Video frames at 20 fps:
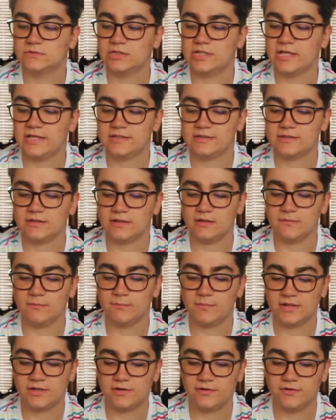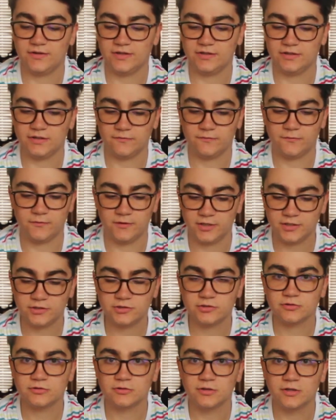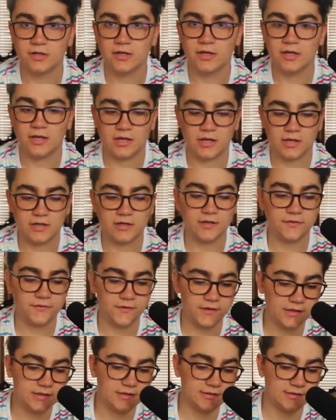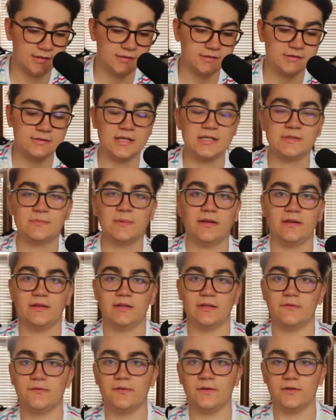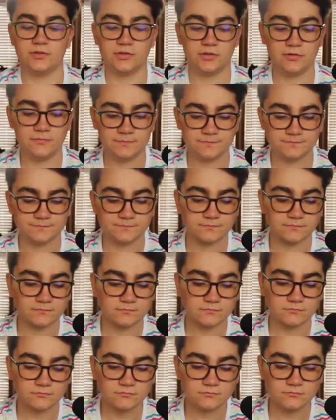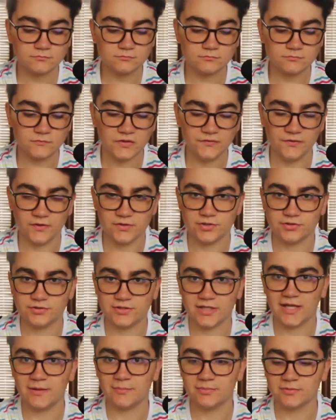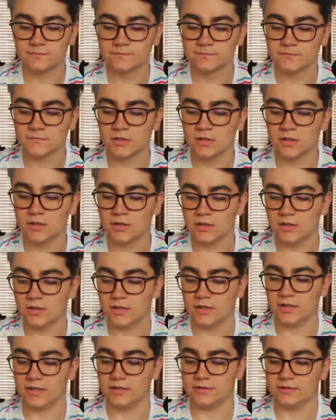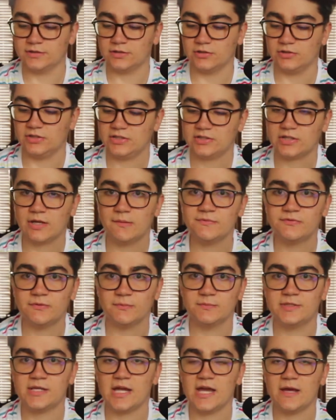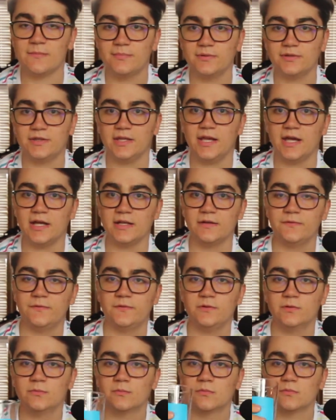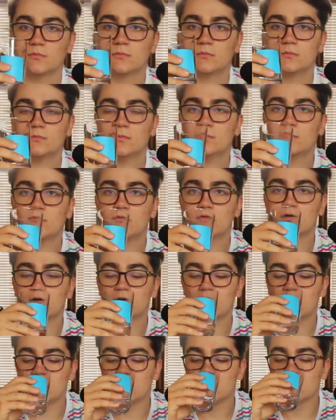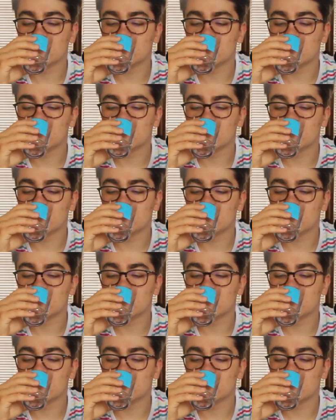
taste better than the fridge, and I think it does taste better than the filter tap. And so this comes from tap, but they add a few more